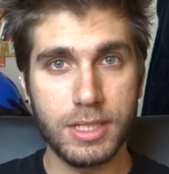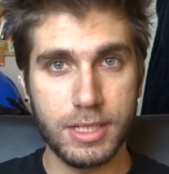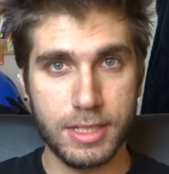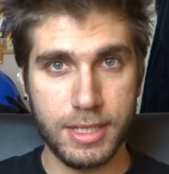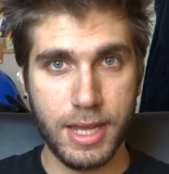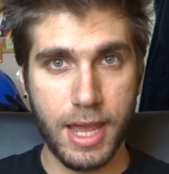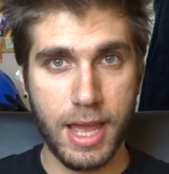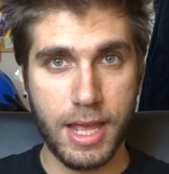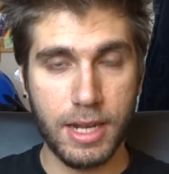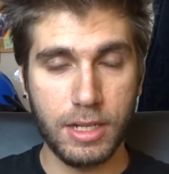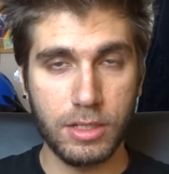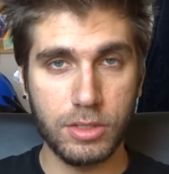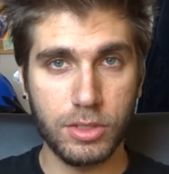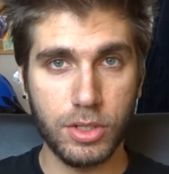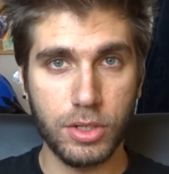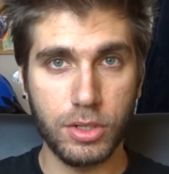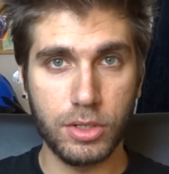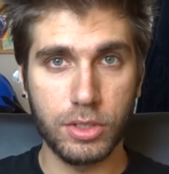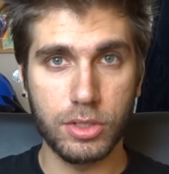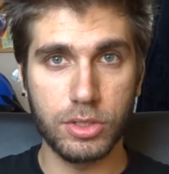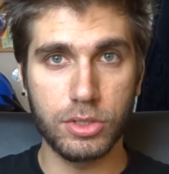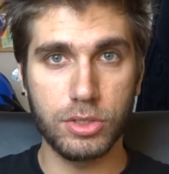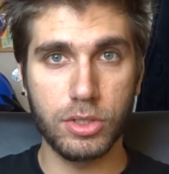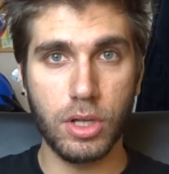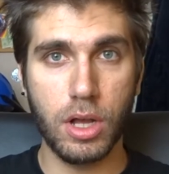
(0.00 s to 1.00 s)
to 10. So you're
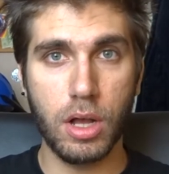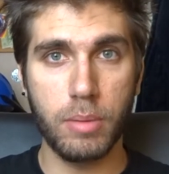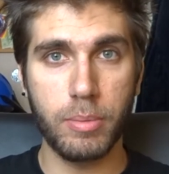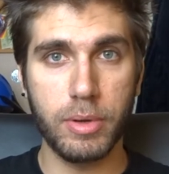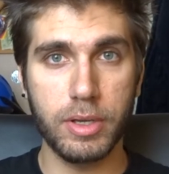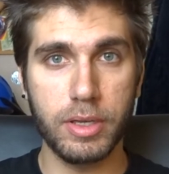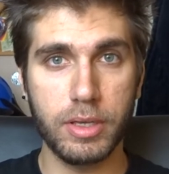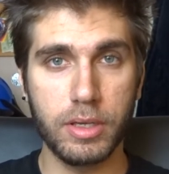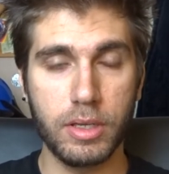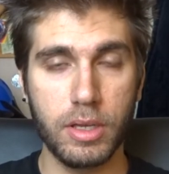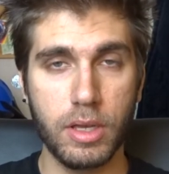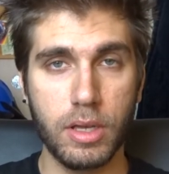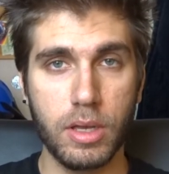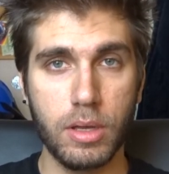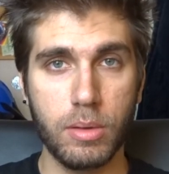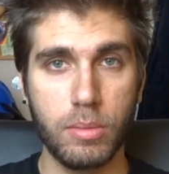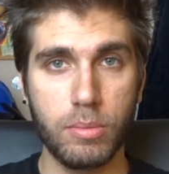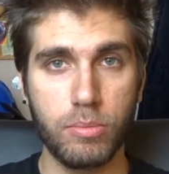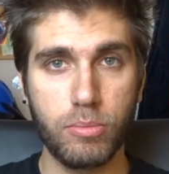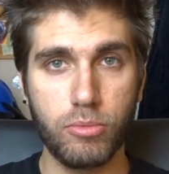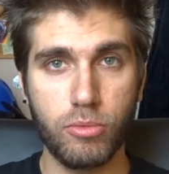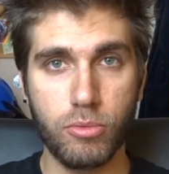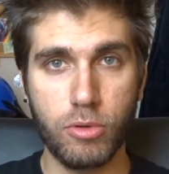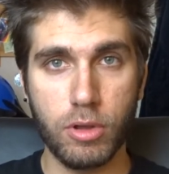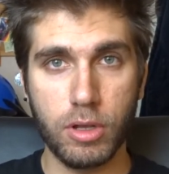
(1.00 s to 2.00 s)
going to start by
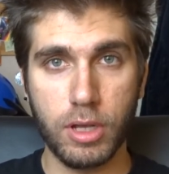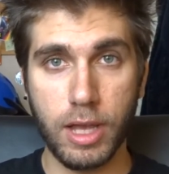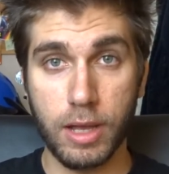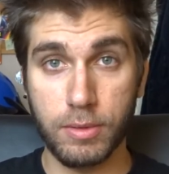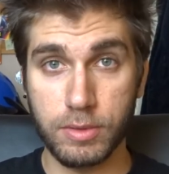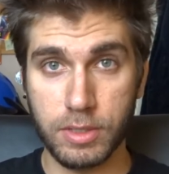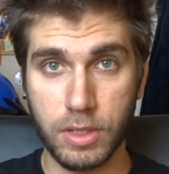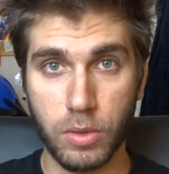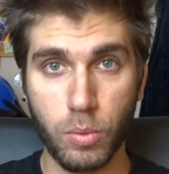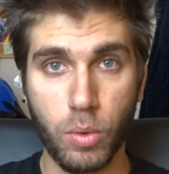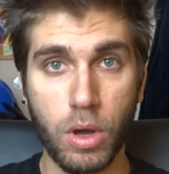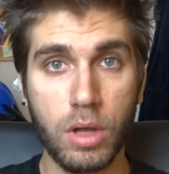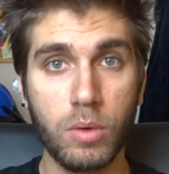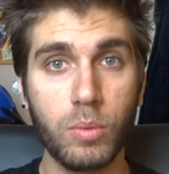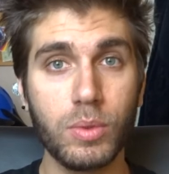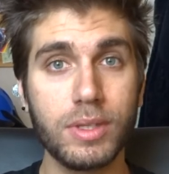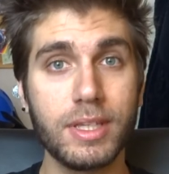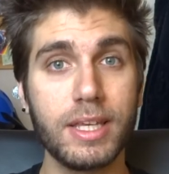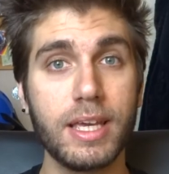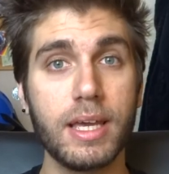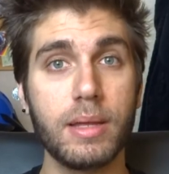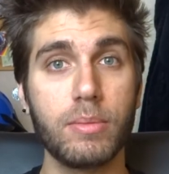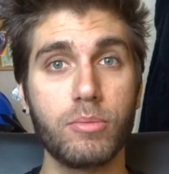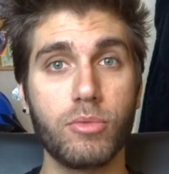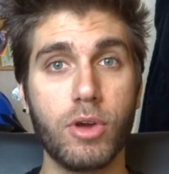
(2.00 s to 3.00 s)
counting 1 with
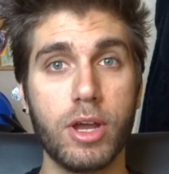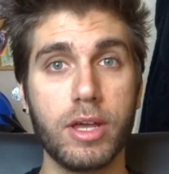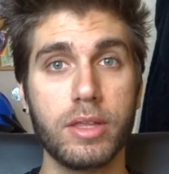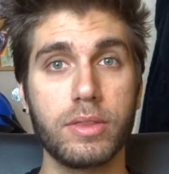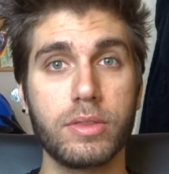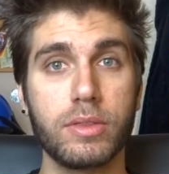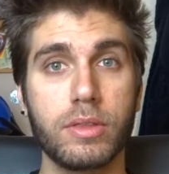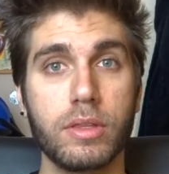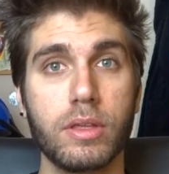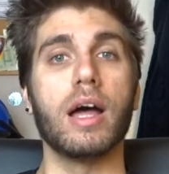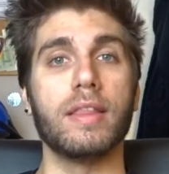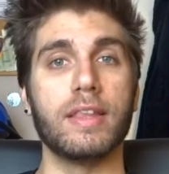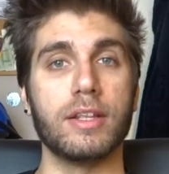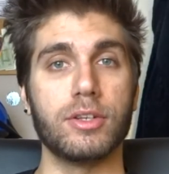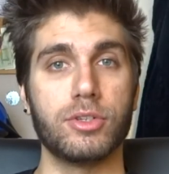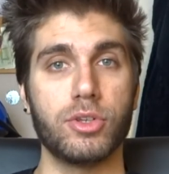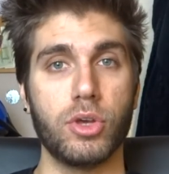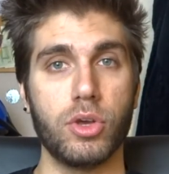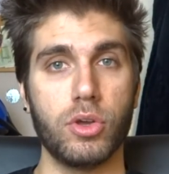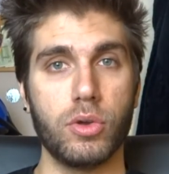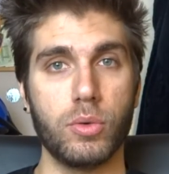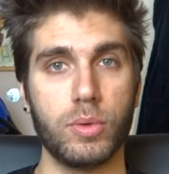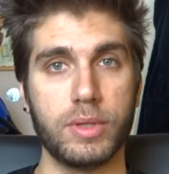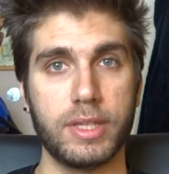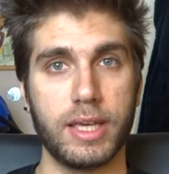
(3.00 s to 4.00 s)
the in breath and then
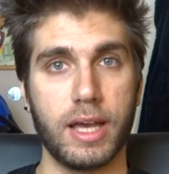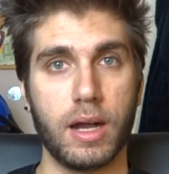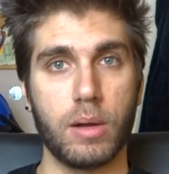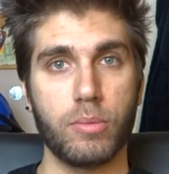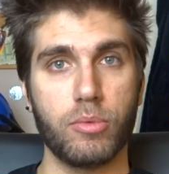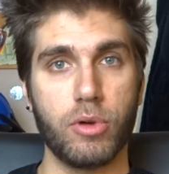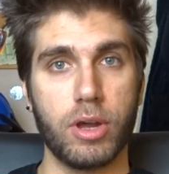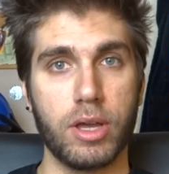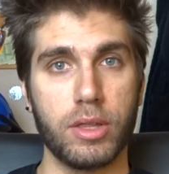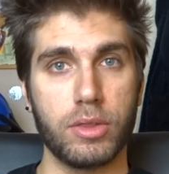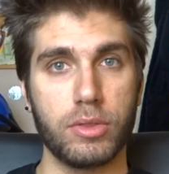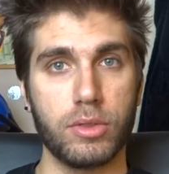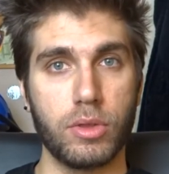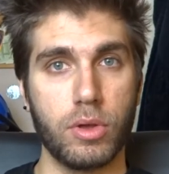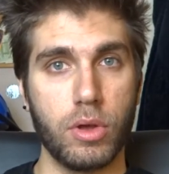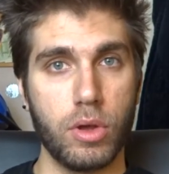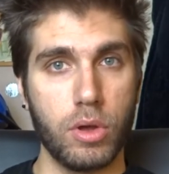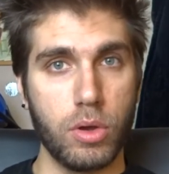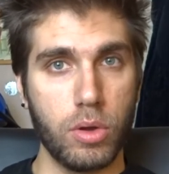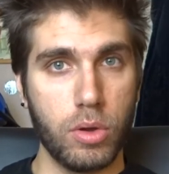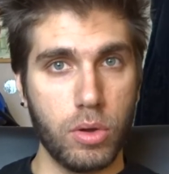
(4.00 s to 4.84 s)
2 with the out breath.